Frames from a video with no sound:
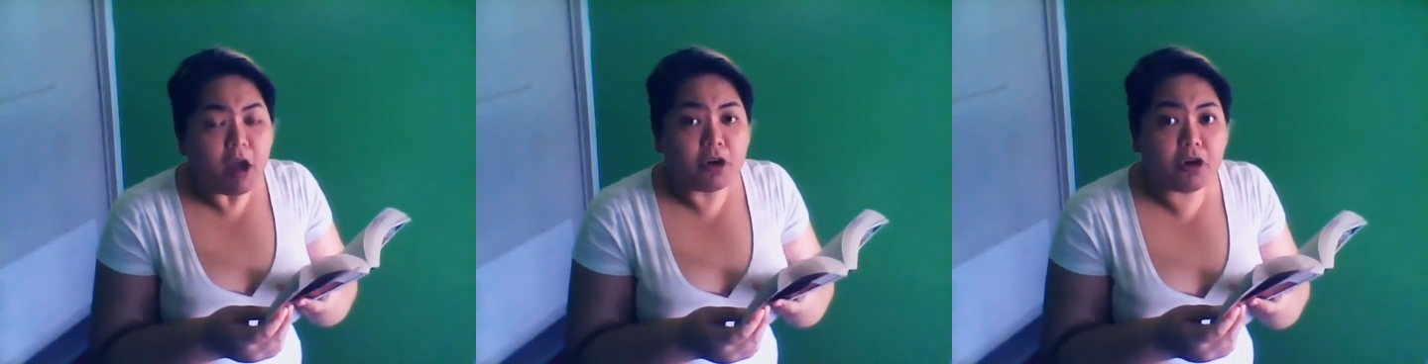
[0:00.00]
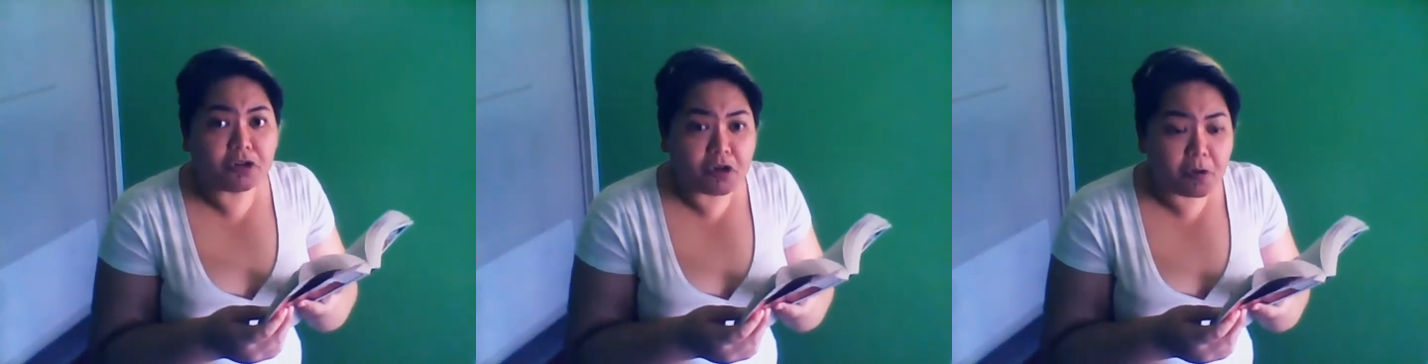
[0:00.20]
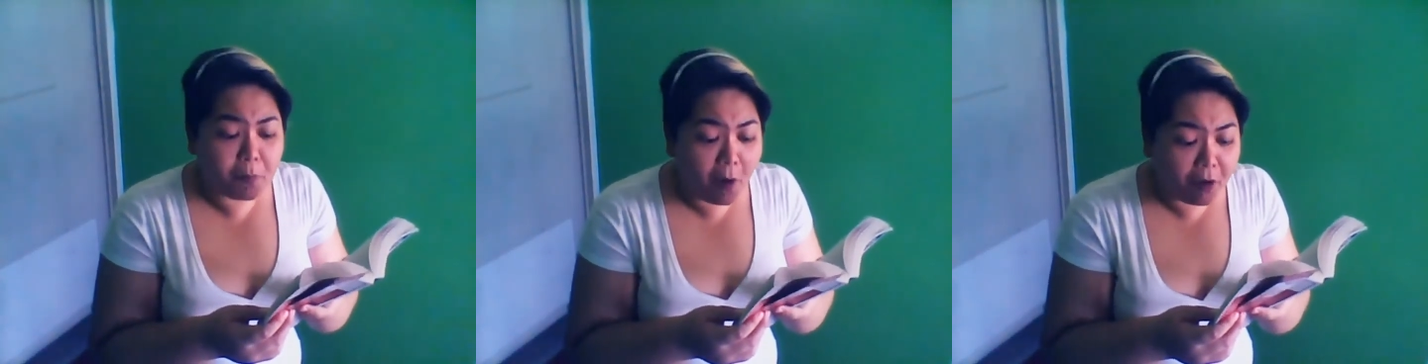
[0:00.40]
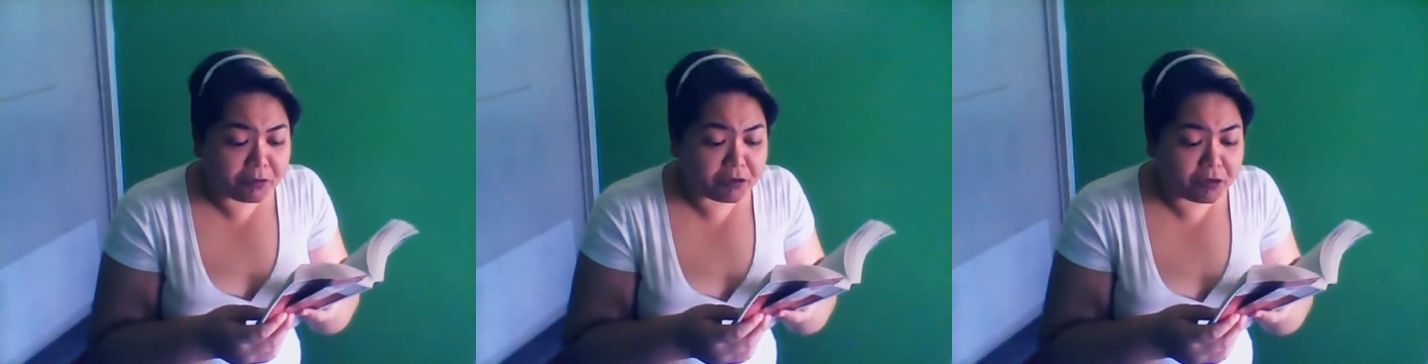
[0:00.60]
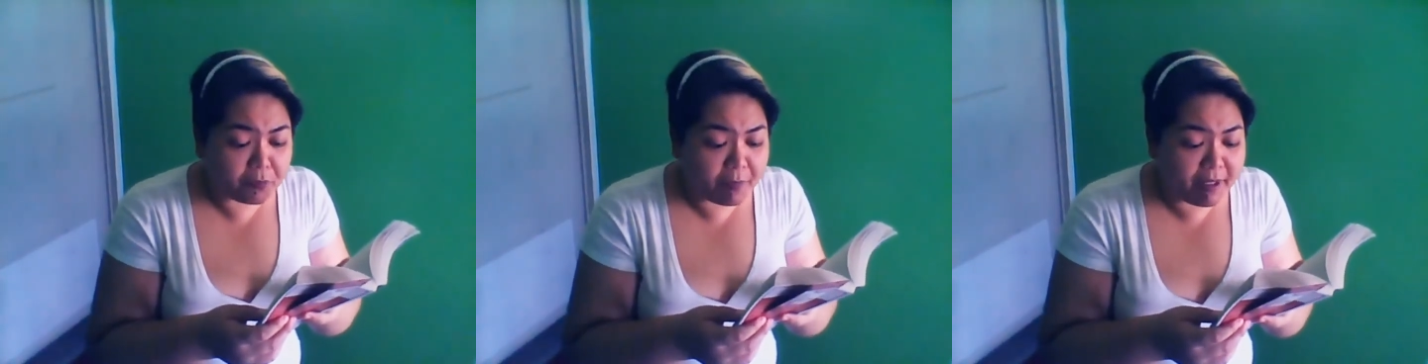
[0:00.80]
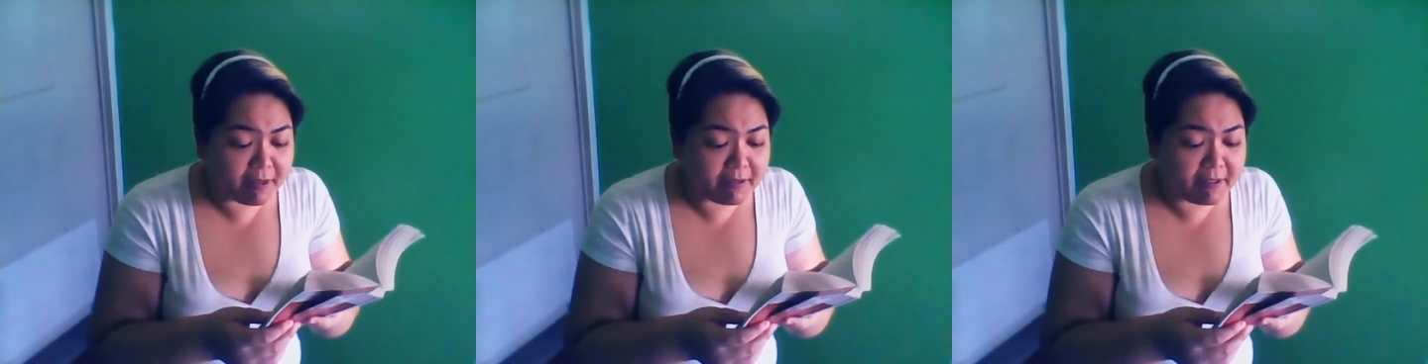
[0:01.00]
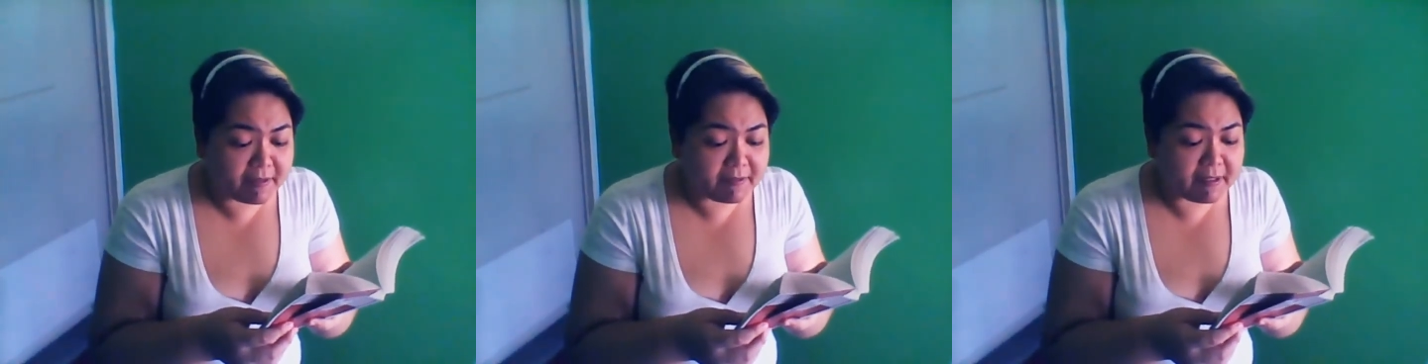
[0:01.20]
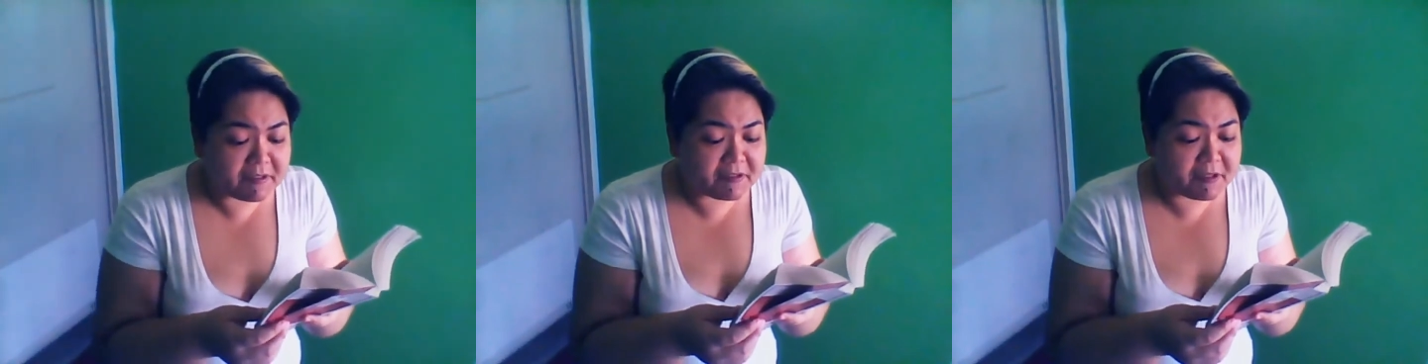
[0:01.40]
"You're supposed to be at the
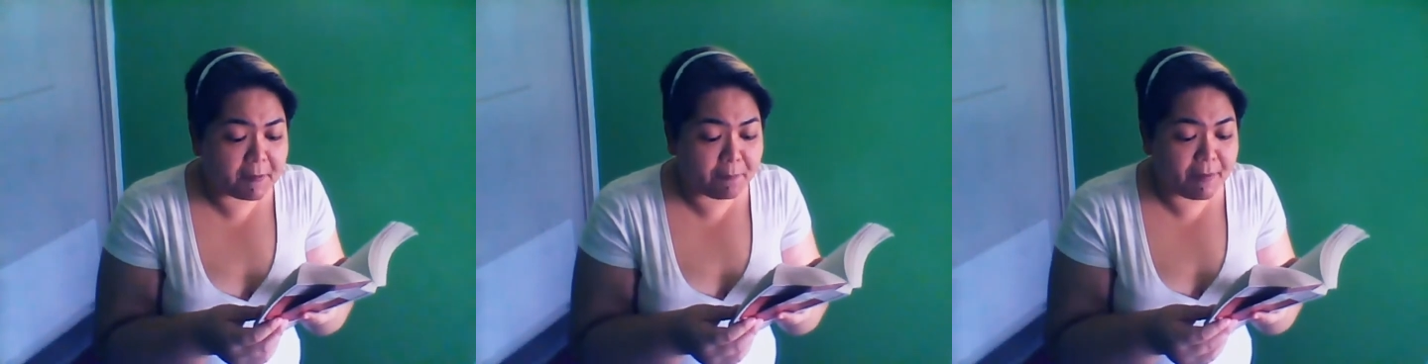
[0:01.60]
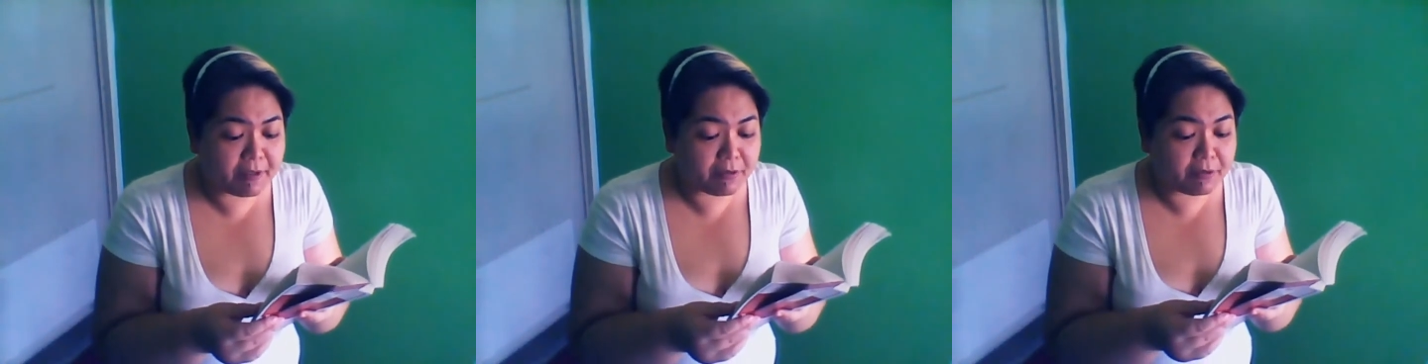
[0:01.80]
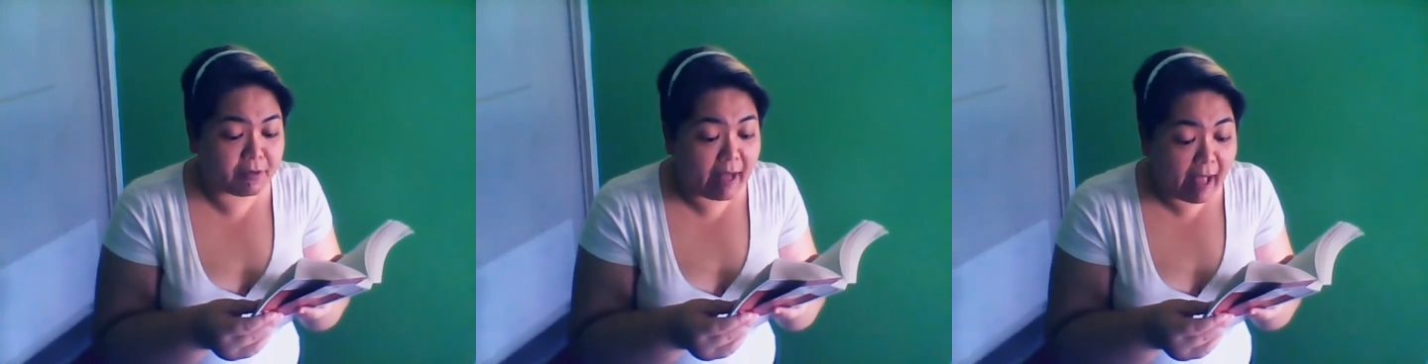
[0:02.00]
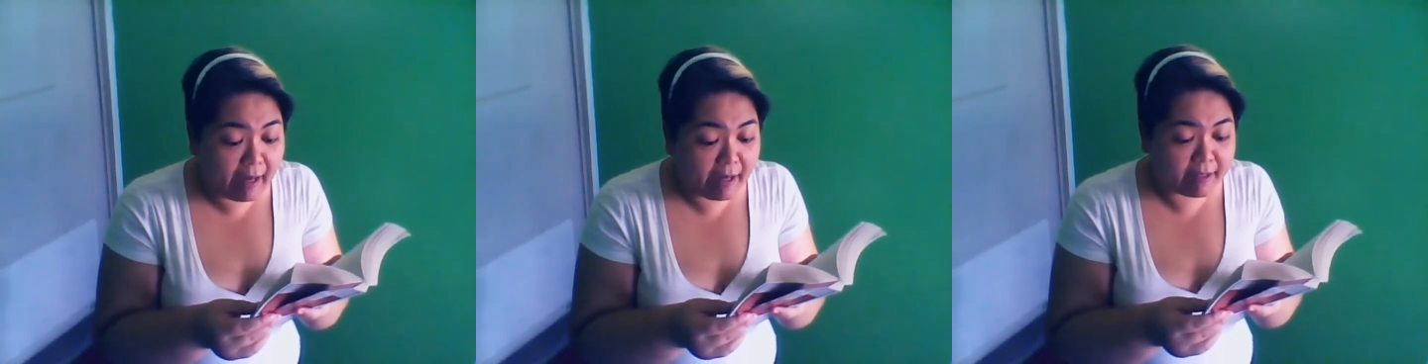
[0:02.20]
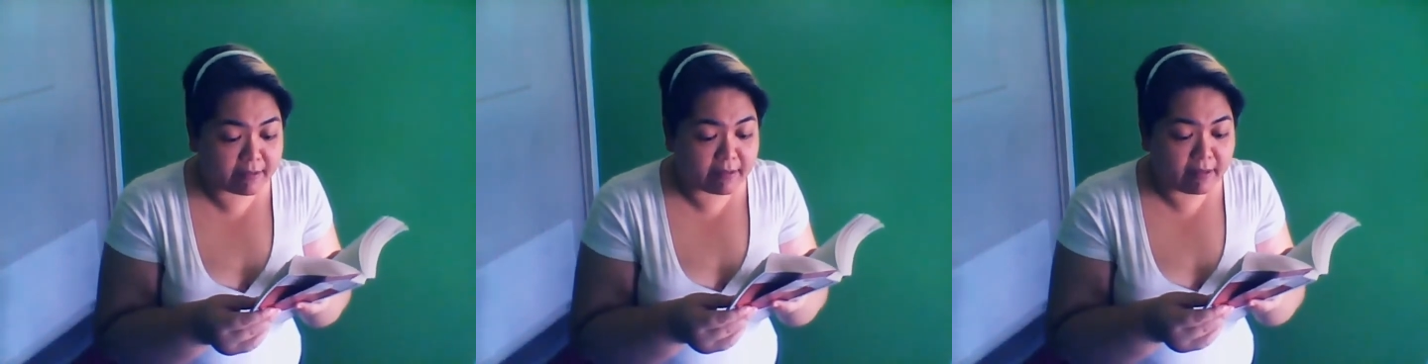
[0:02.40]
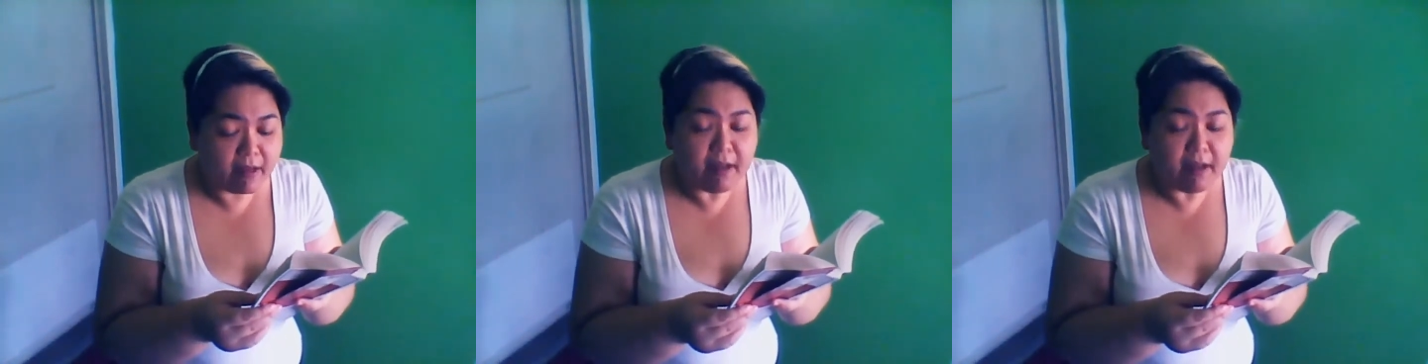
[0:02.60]
CCP tonight!